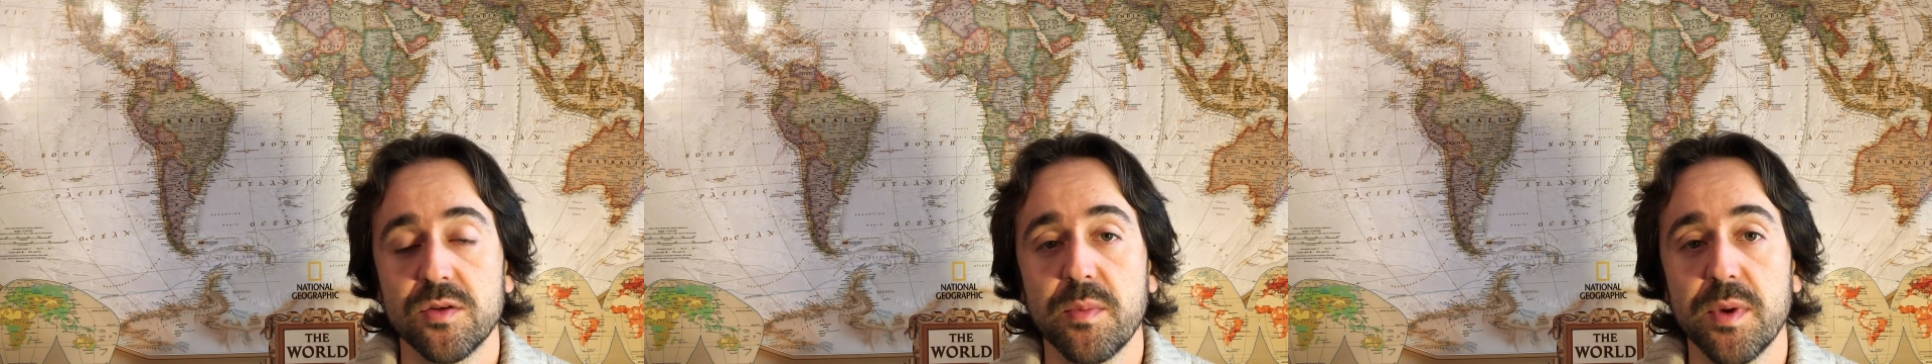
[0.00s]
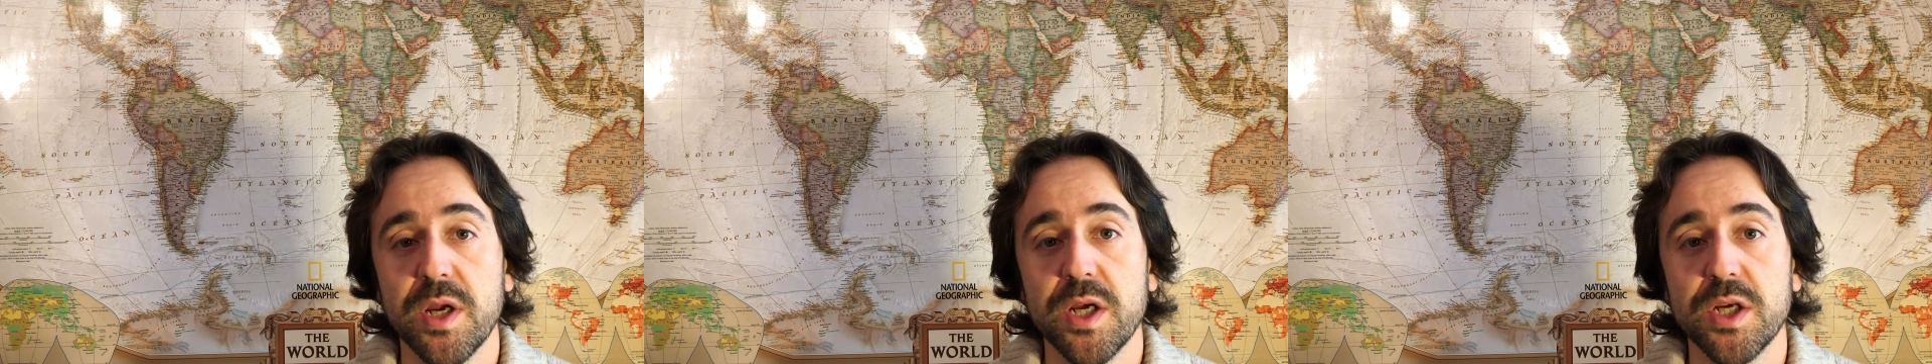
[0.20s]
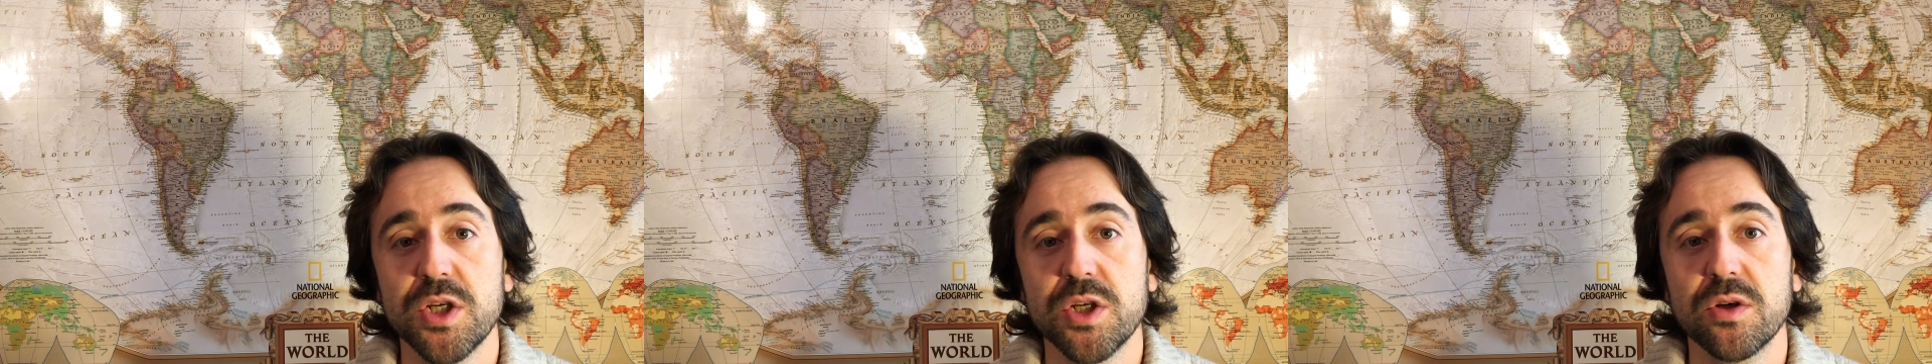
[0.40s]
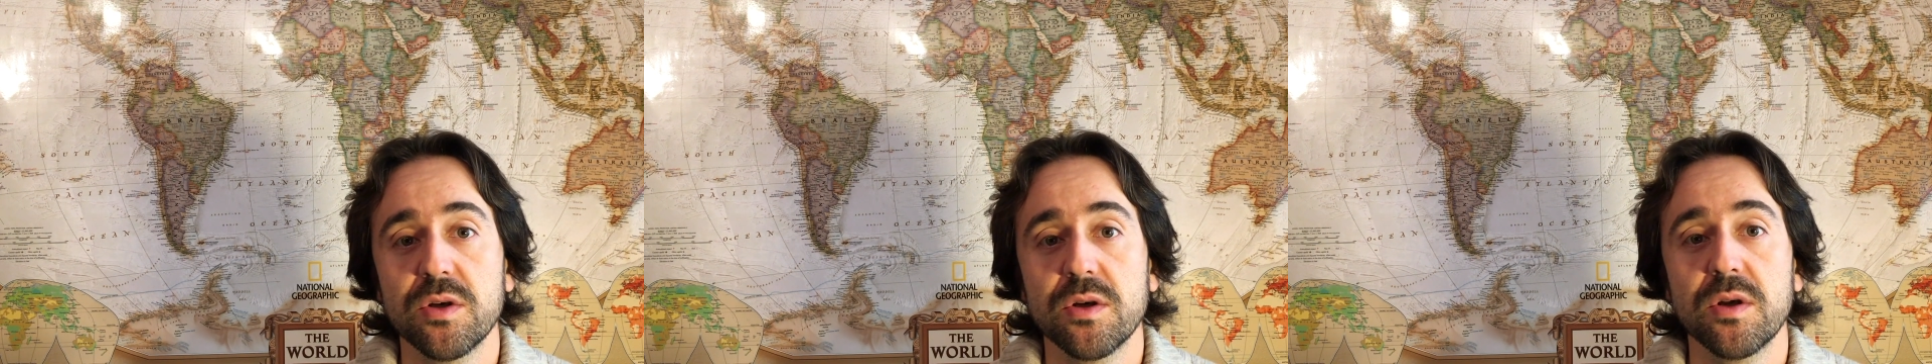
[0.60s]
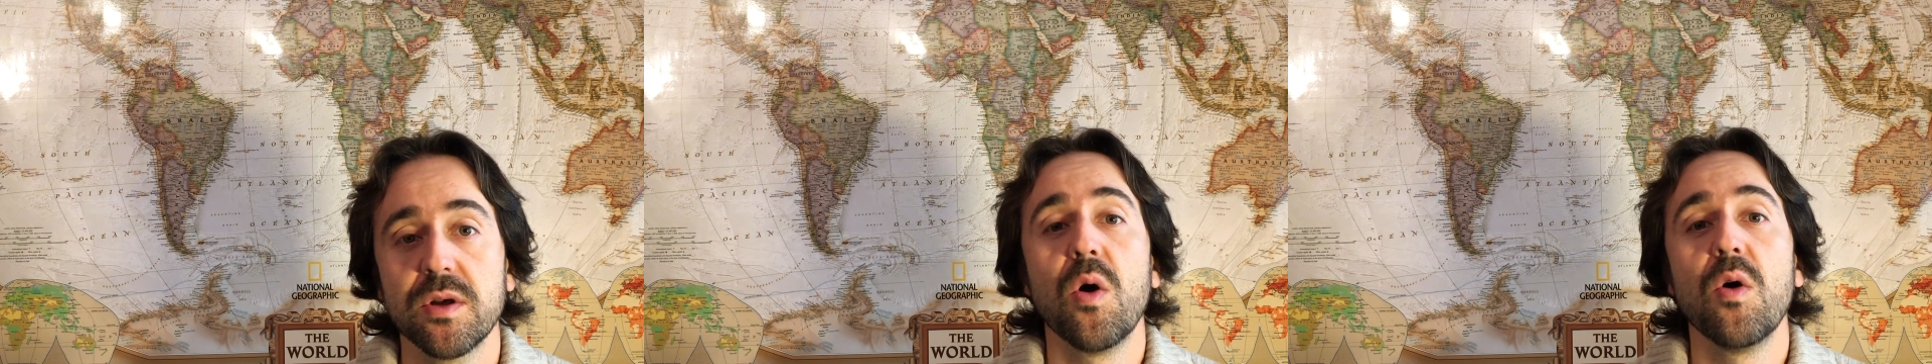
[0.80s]

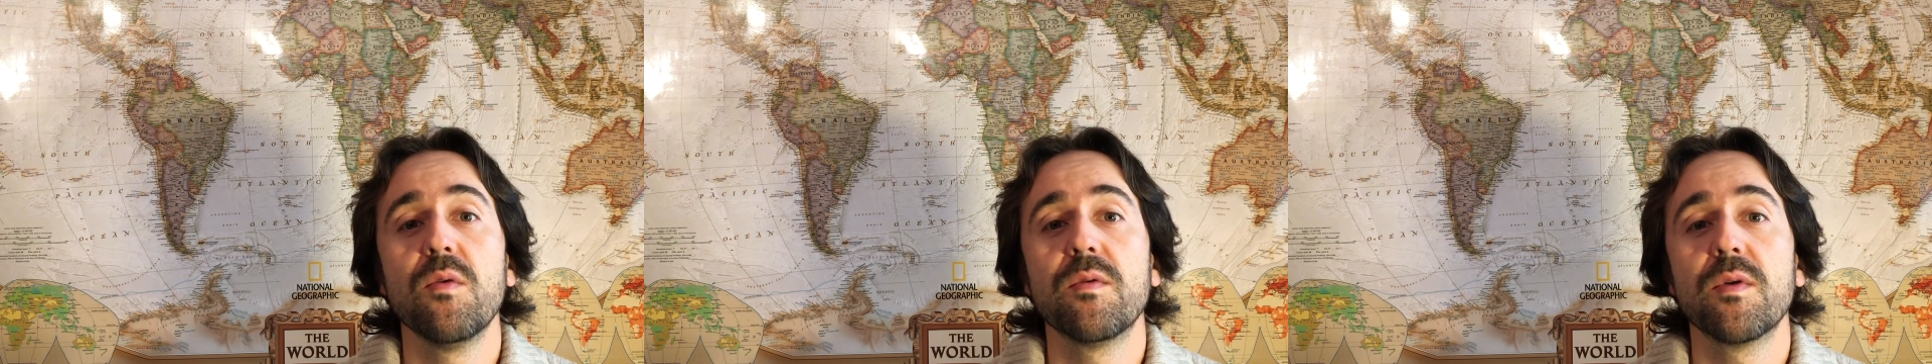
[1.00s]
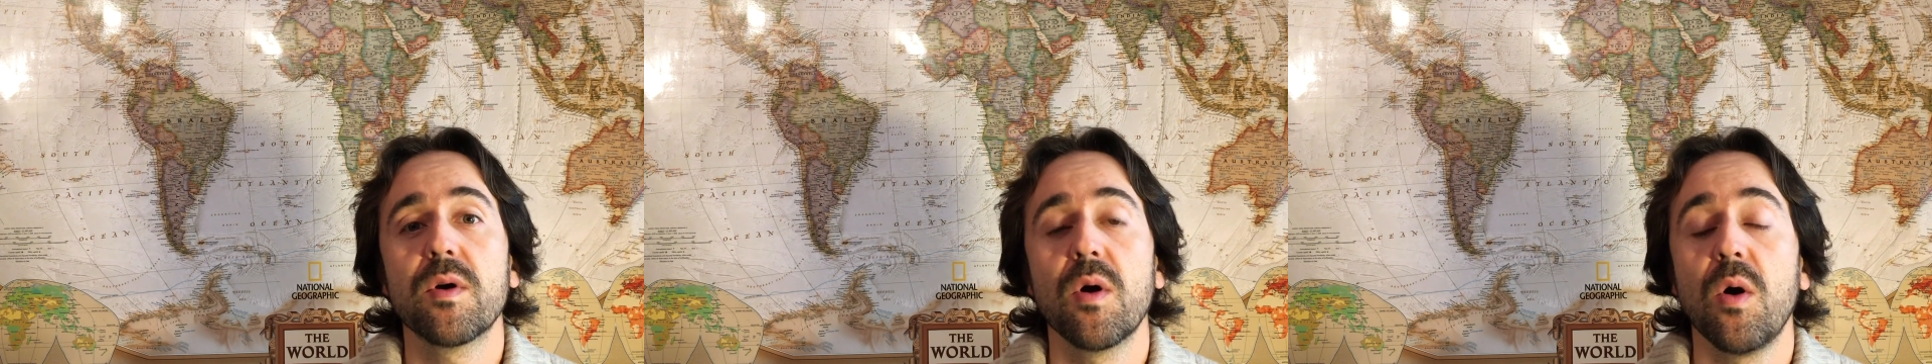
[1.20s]
domination over